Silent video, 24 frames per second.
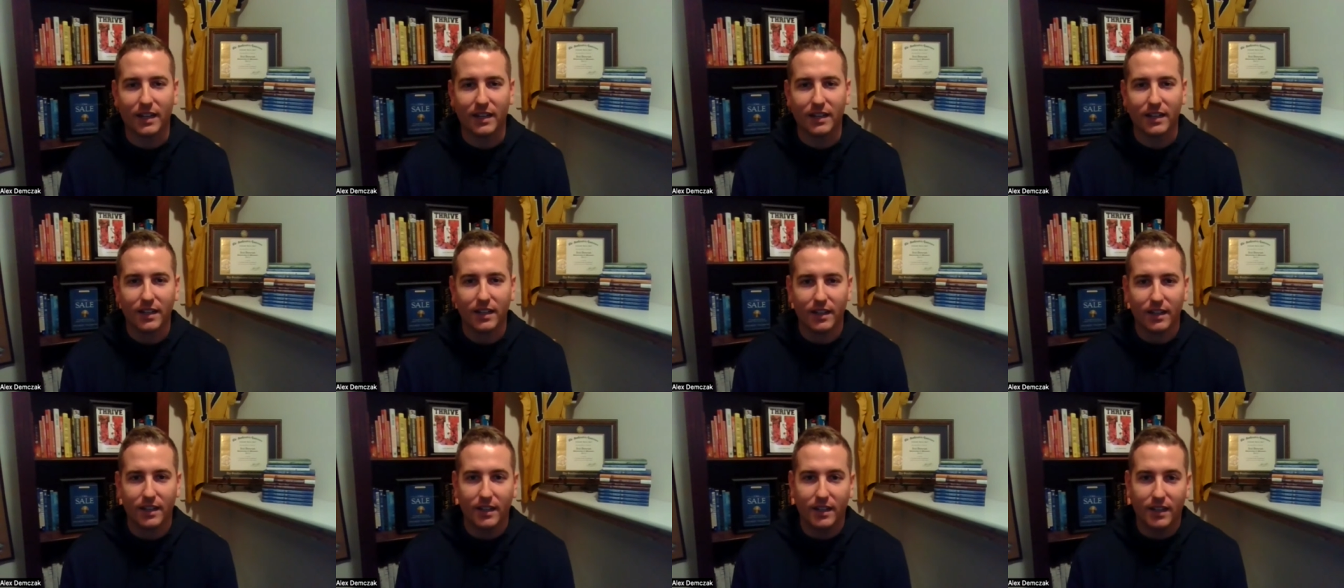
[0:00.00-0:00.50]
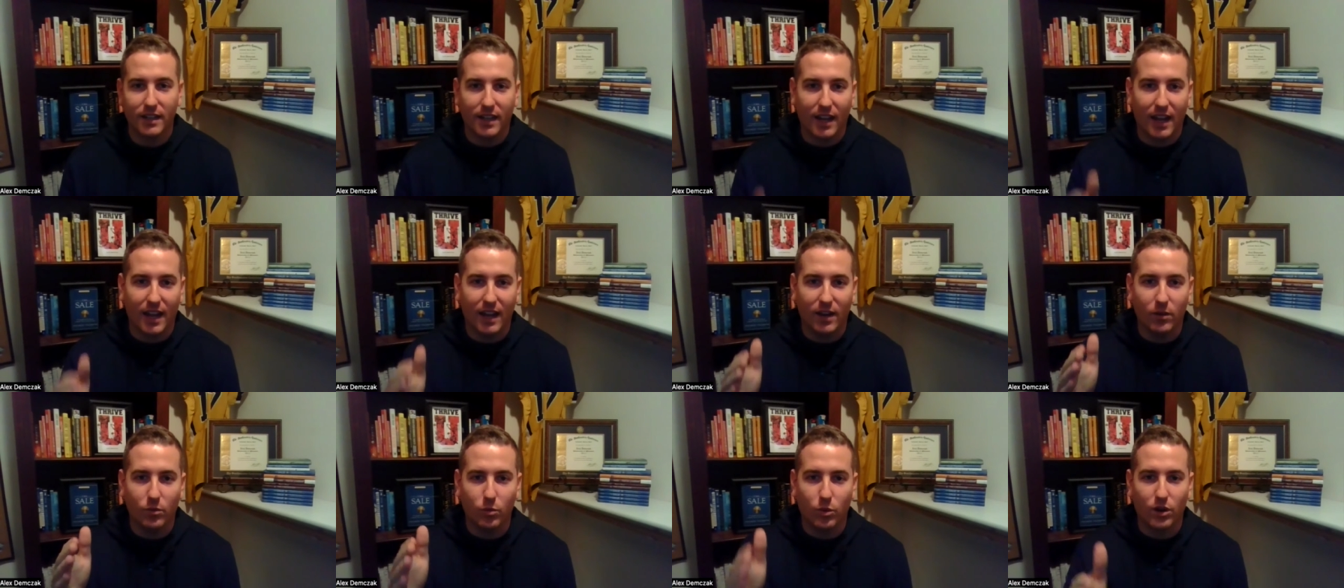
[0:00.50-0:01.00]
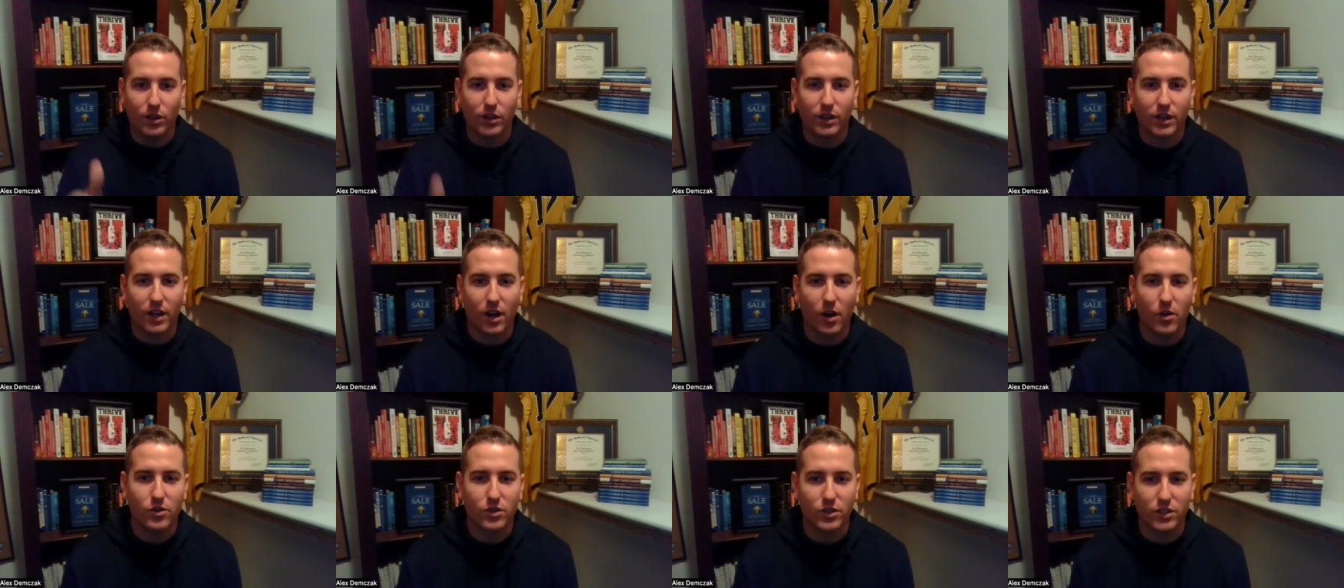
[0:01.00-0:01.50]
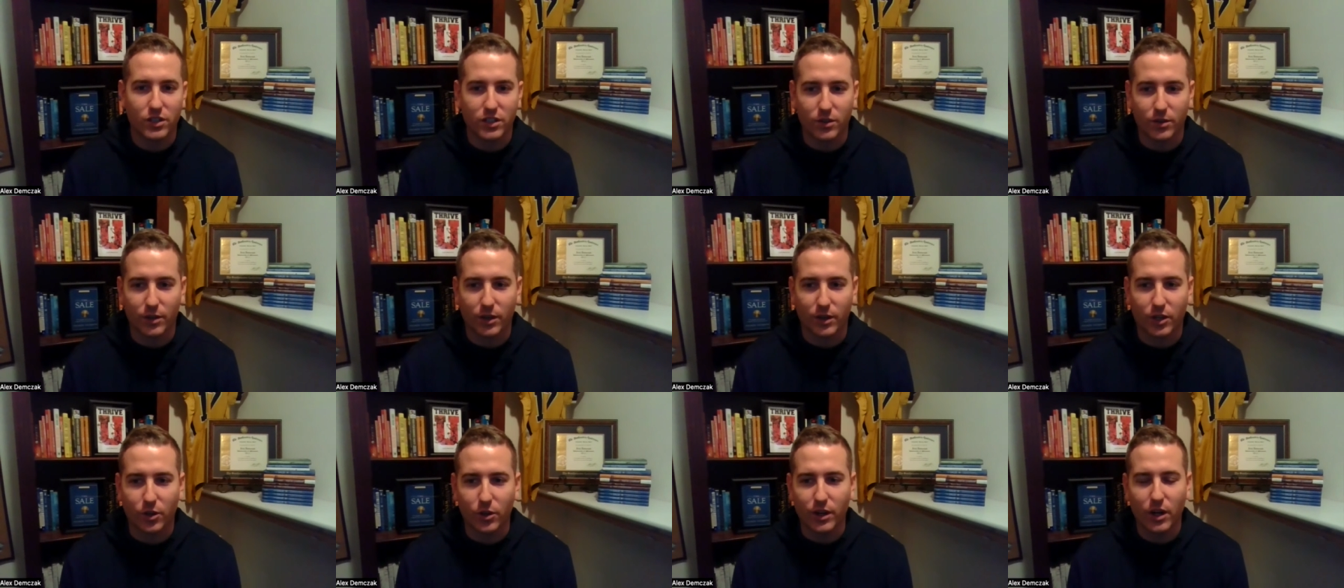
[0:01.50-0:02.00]
And and one of the coaches, the
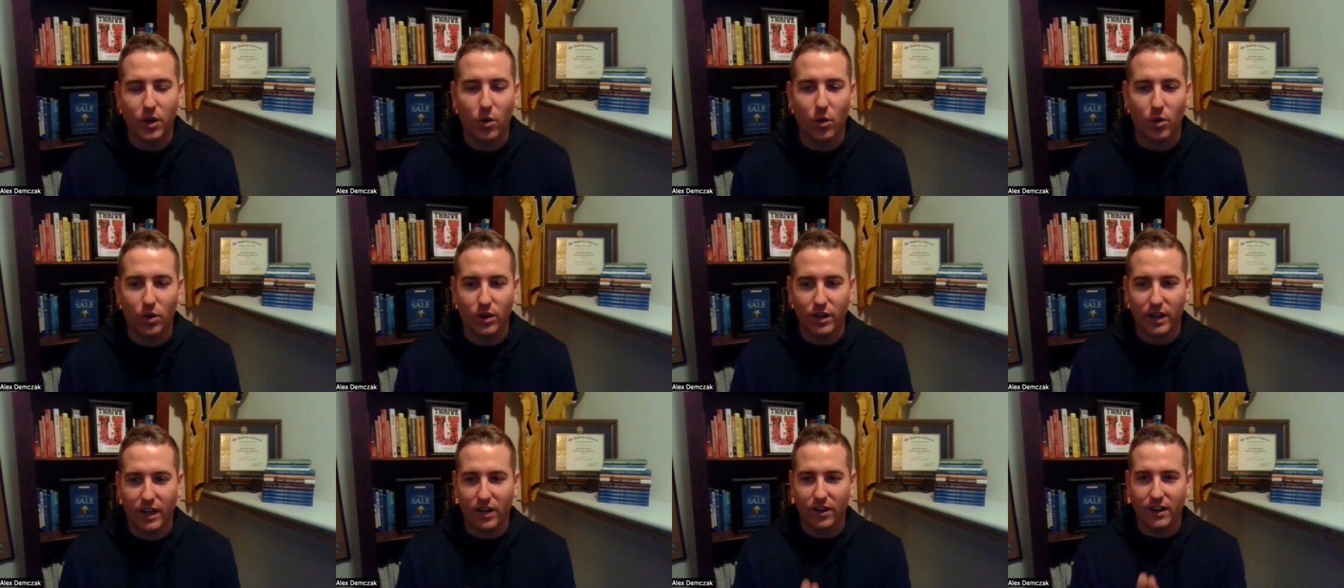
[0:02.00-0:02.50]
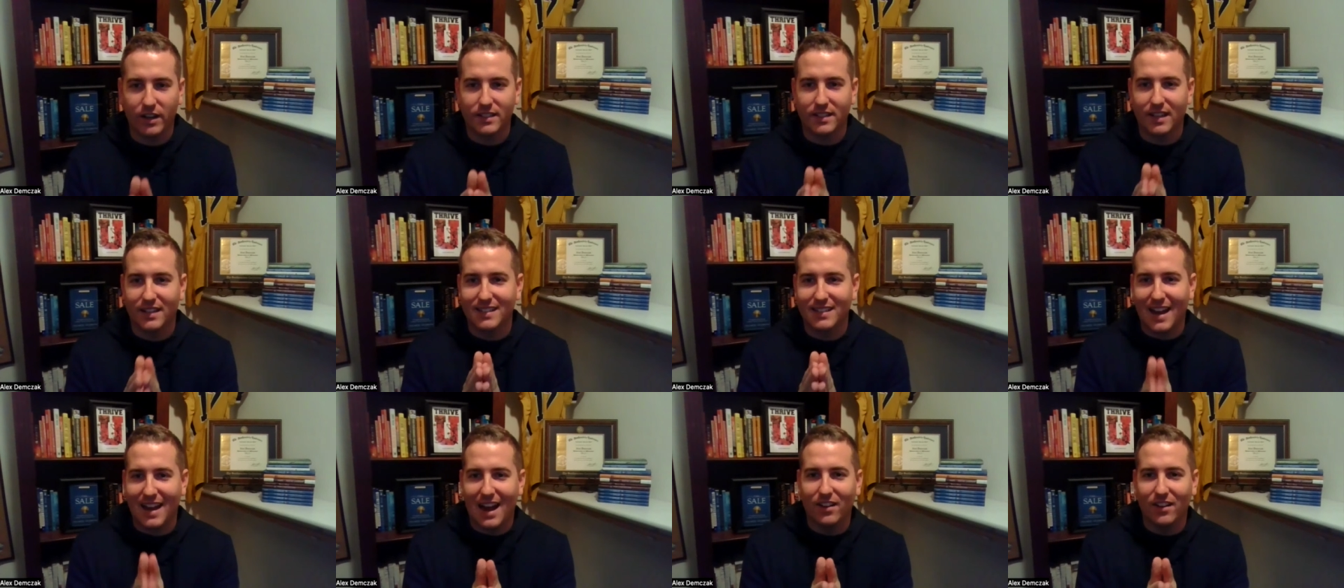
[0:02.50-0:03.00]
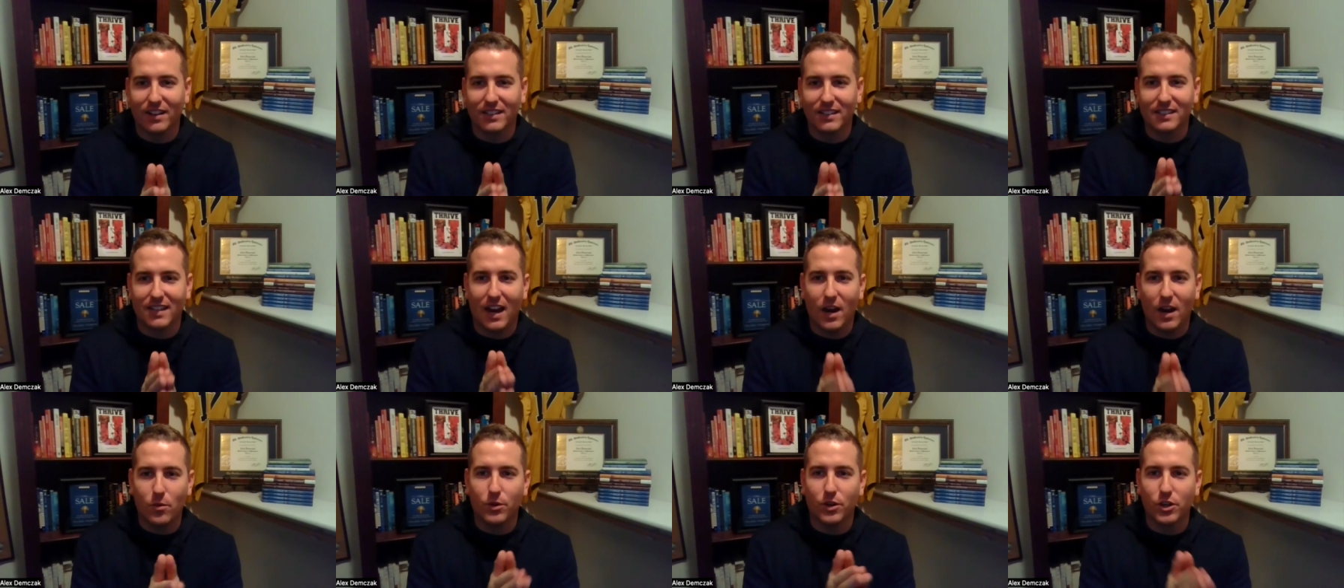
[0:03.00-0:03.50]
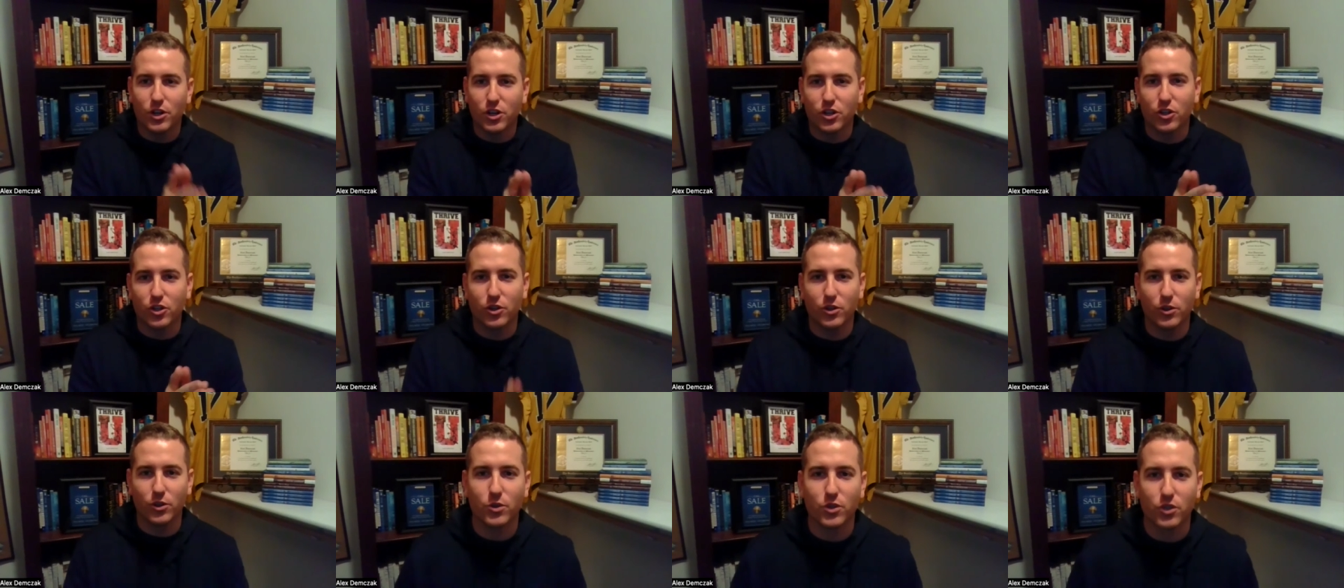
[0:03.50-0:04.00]
recruiting coordinator, he says, Alex, I want to
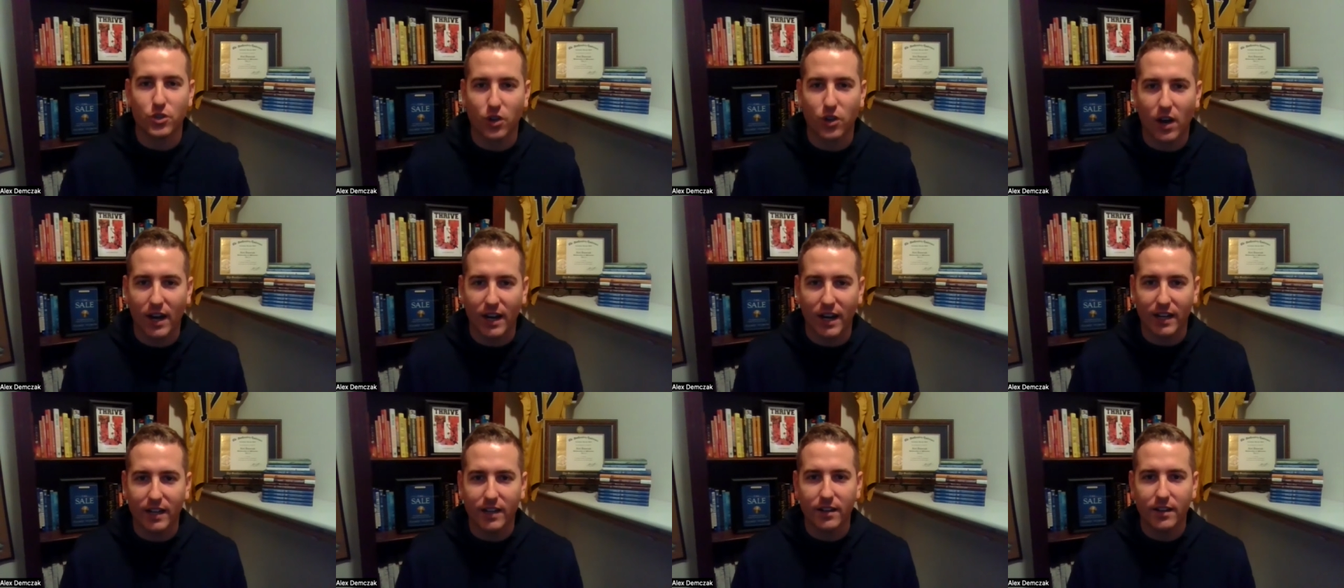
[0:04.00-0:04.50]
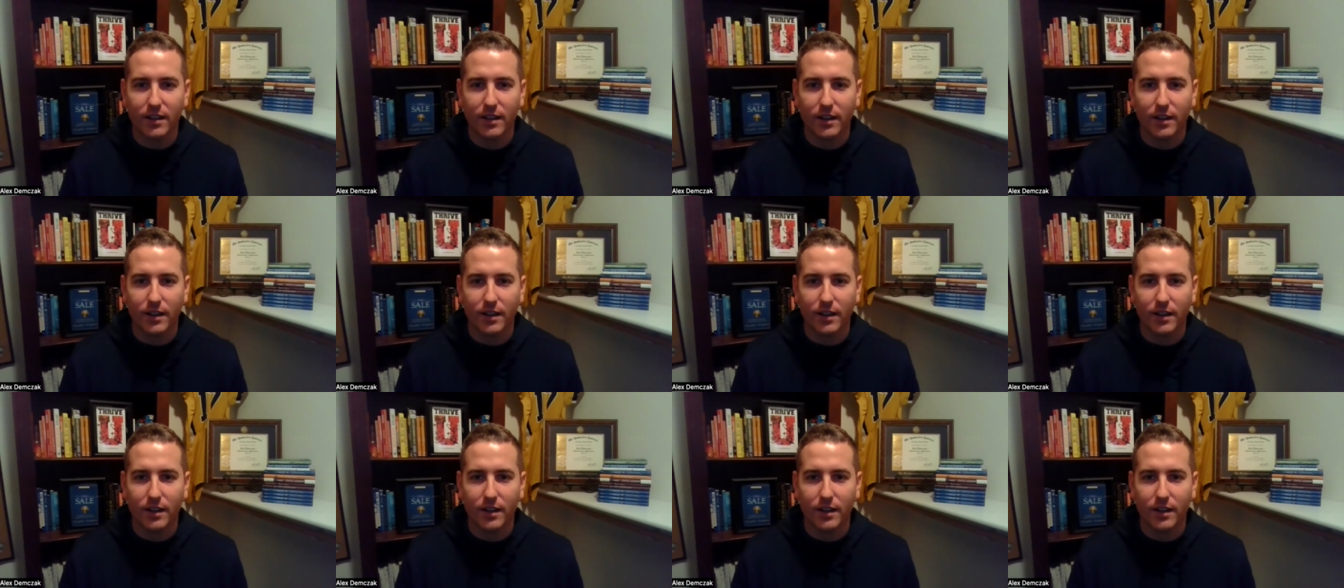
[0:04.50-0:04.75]
shoot you straight.